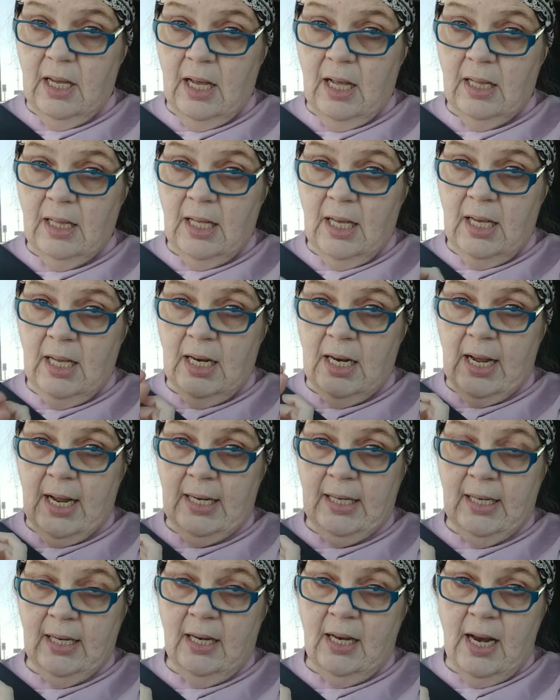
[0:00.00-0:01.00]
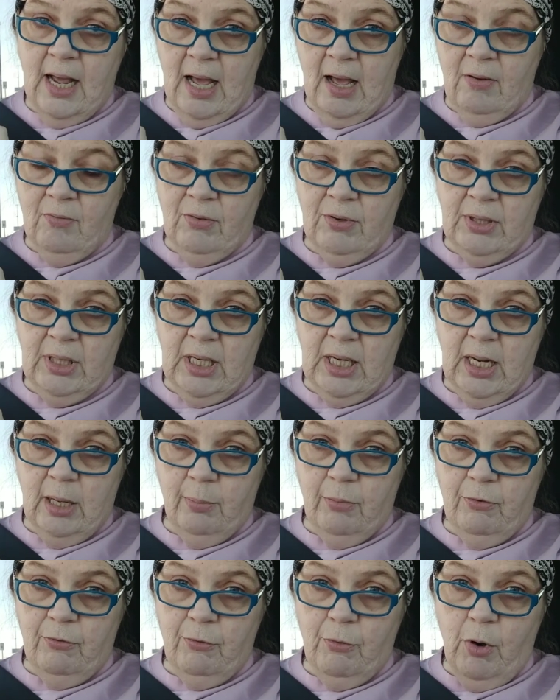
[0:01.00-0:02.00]
and then I didn't have one the day
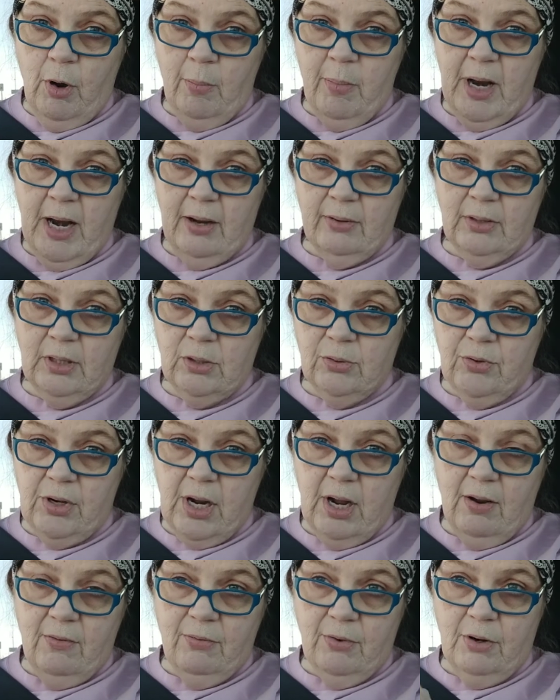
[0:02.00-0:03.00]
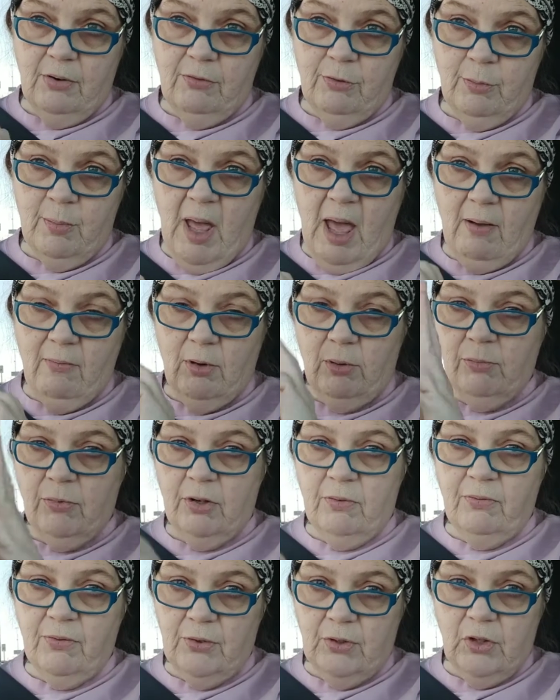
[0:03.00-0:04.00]
before, but I was recovering from having
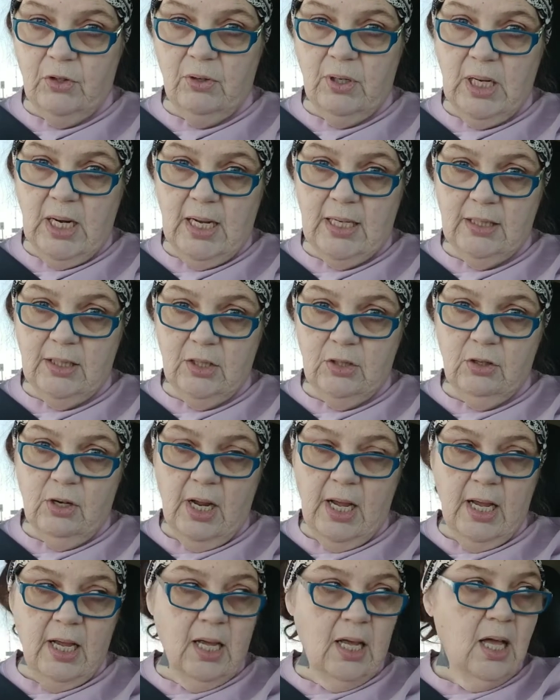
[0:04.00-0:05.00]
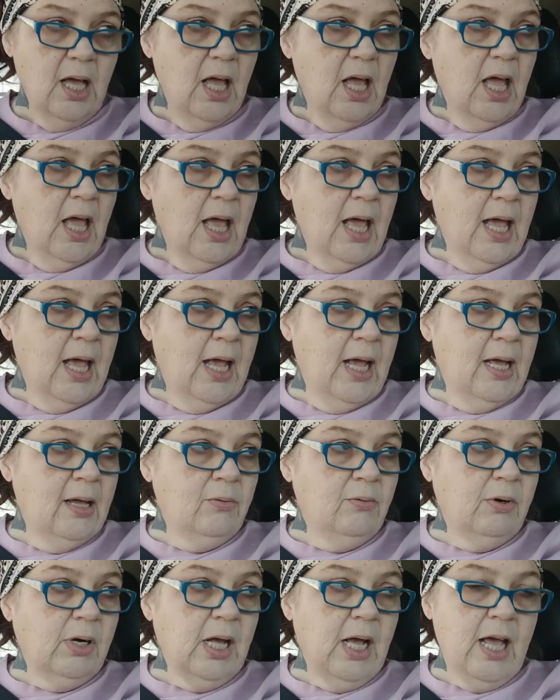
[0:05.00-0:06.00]
one for 3 days straight.
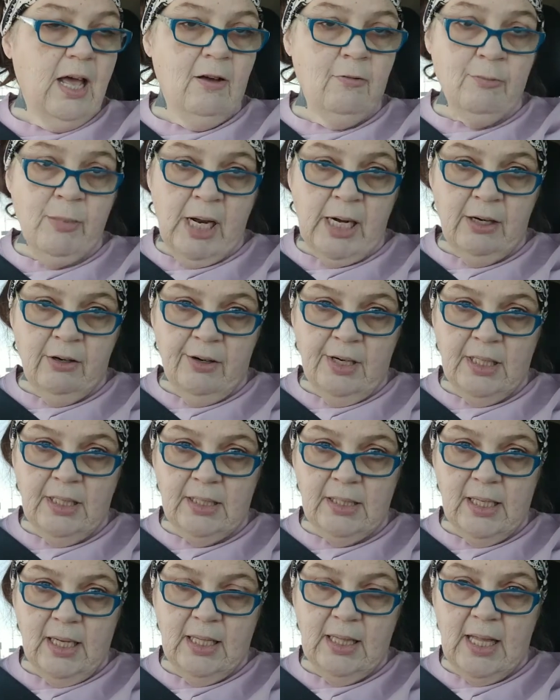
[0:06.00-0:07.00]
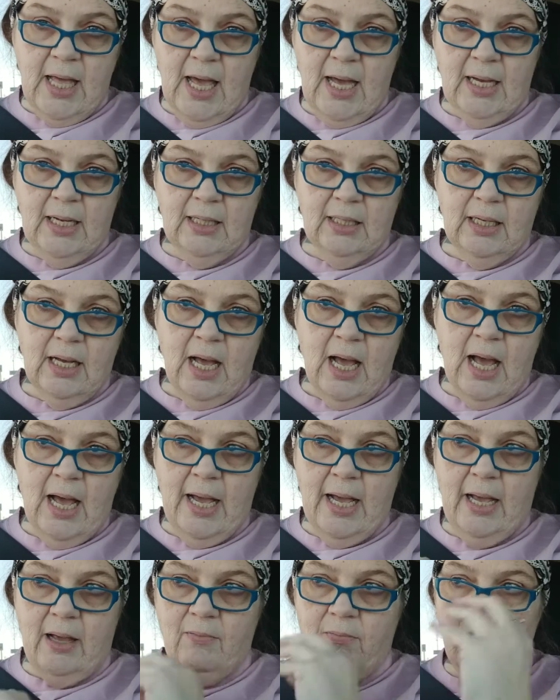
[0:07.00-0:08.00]
And when I have migraines like that,
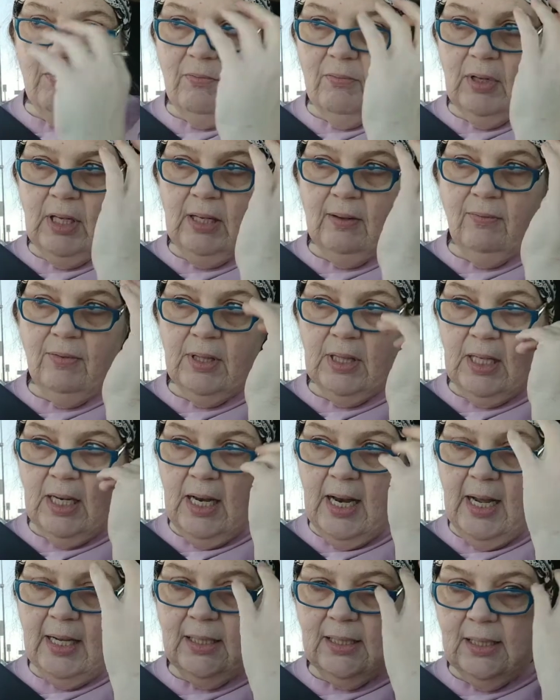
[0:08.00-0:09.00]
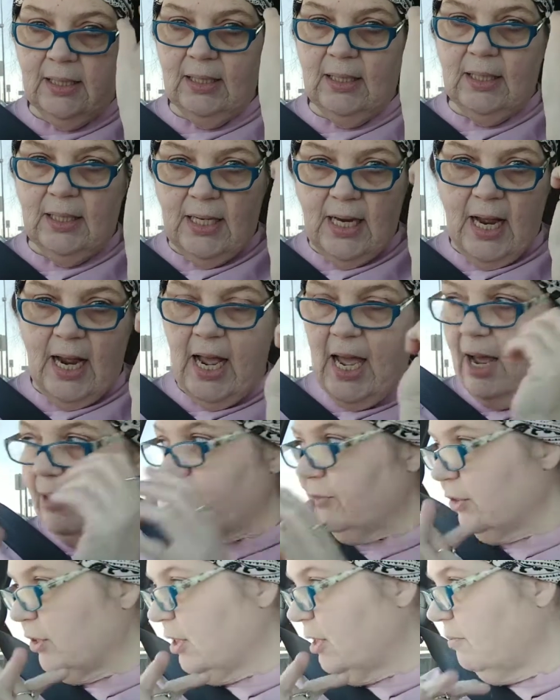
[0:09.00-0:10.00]
I am, even the day
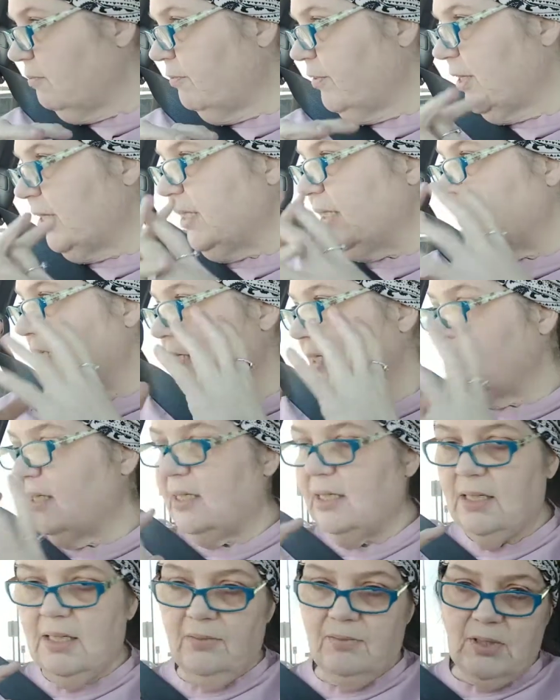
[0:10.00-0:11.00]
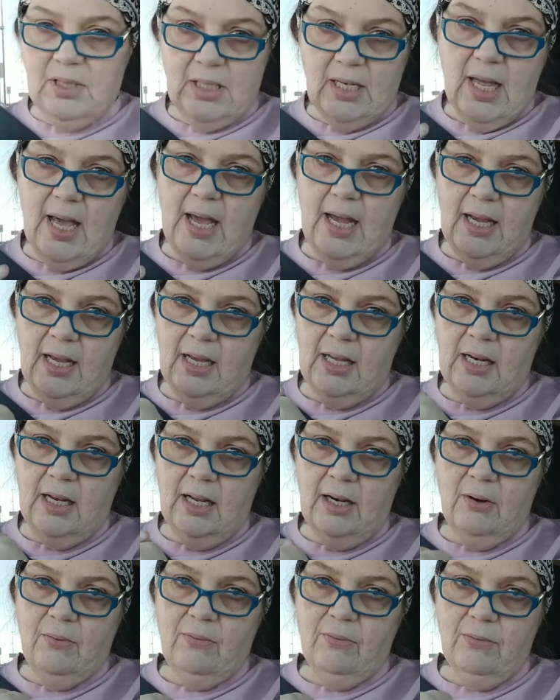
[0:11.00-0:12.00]
after, I'm very sensitive to light, and
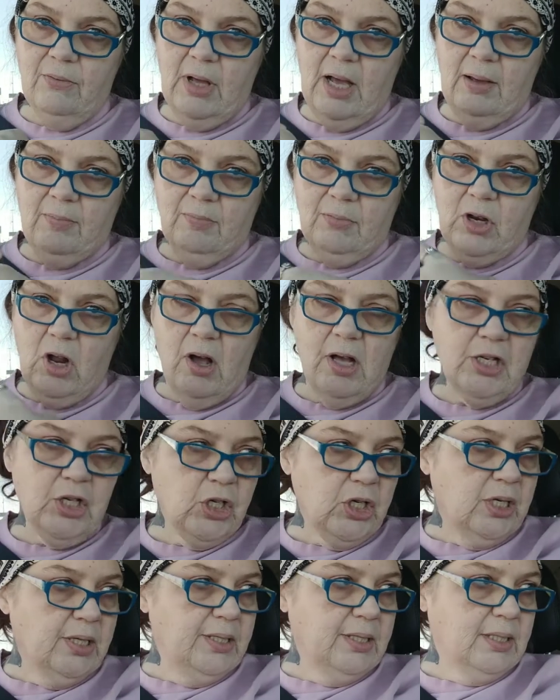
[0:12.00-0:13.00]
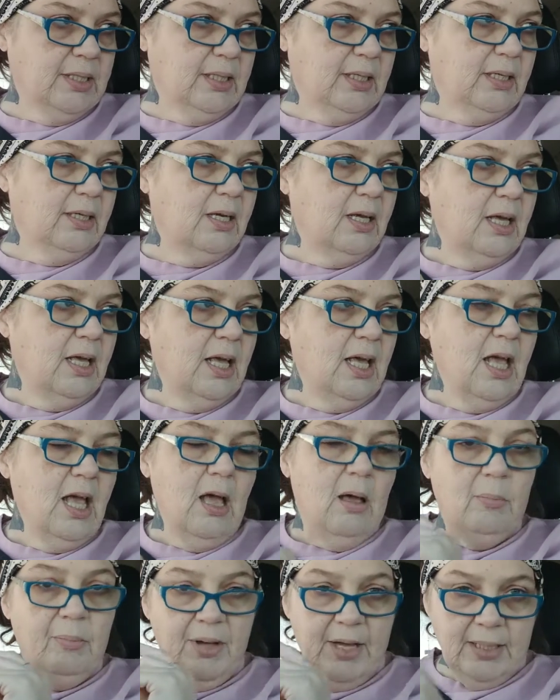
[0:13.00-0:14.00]
I'm nauseous,
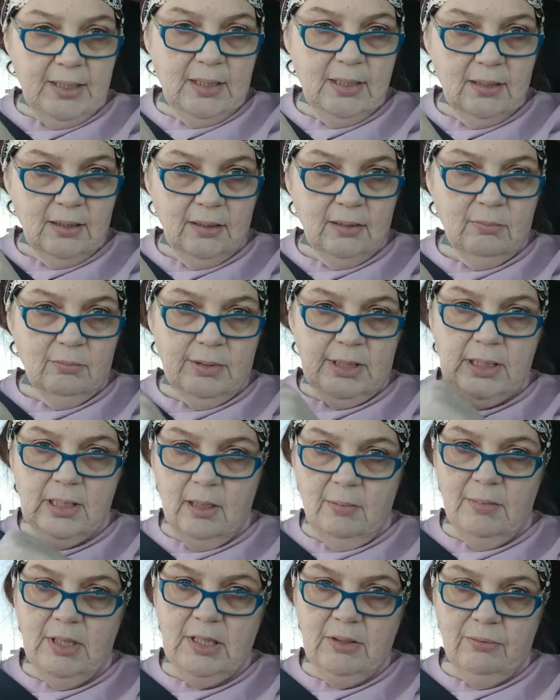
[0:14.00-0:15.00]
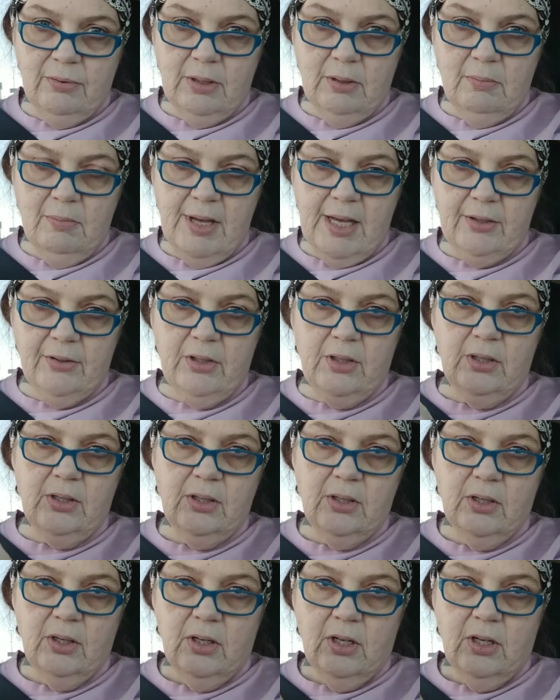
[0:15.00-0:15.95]
but my tummy's feeling better.